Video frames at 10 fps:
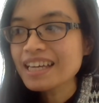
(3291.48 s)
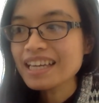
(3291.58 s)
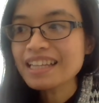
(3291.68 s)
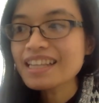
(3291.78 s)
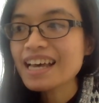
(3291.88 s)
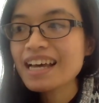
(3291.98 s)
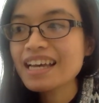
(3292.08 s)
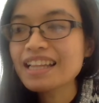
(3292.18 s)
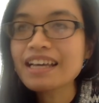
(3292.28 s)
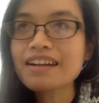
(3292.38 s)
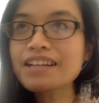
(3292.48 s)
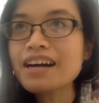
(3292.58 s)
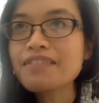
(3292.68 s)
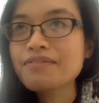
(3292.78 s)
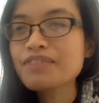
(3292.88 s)
in that, and, like, a
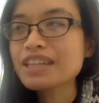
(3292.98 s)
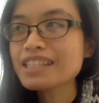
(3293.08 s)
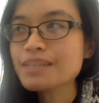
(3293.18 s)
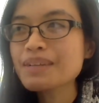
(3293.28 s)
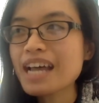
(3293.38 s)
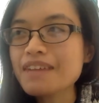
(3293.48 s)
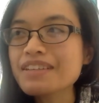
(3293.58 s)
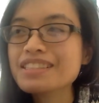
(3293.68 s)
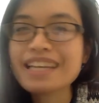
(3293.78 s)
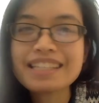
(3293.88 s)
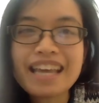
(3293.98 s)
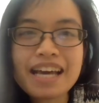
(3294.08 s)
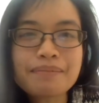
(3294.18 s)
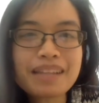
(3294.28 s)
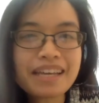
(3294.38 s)
lot of feelings I've been having is, like,
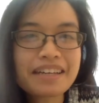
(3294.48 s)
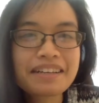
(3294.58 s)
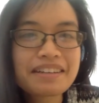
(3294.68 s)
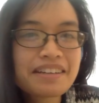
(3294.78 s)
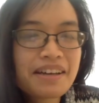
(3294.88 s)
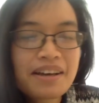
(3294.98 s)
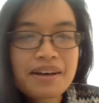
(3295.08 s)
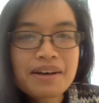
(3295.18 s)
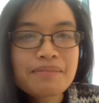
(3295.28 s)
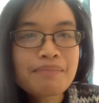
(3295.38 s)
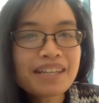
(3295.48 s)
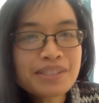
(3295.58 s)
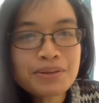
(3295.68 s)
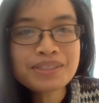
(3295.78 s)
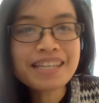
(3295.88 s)
damn, like, my
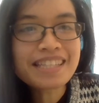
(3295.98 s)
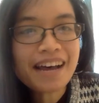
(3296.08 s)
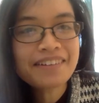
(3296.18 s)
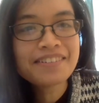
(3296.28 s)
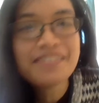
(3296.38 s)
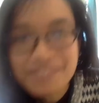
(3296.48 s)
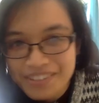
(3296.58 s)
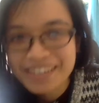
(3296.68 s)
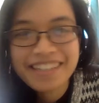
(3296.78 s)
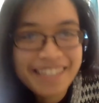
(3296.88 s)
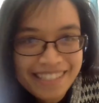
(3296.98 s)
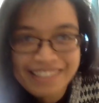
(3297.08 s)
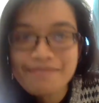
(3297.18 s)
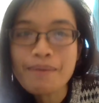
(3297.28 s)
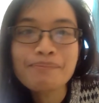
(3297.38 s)
schools did not
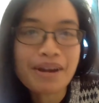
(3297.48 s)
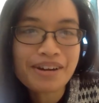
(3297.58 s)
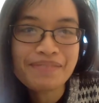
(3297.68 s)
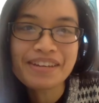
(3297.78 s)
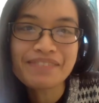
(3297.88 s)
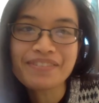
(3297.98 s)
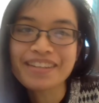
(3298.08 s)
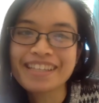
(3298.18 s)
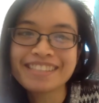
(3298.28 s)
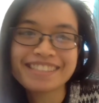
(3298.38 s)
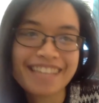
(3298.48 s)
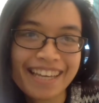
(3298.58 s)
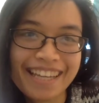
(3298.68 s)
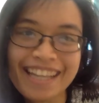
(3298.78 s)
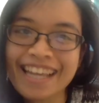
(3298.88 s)
freaking prepare me for this
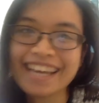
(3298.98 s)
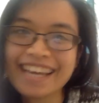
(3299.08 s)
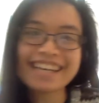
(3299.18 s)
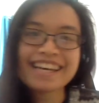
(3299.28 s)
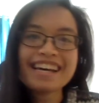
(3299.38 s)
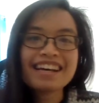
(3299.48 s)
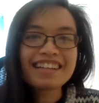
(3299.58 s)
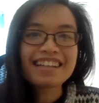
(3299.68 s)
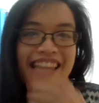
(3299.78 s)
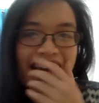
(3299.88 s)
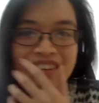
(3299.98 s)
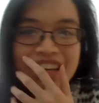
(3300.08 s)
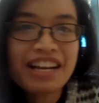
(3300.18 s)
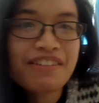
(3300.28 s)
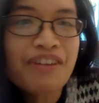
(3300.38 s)
shit, like
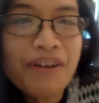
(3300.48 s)
navigating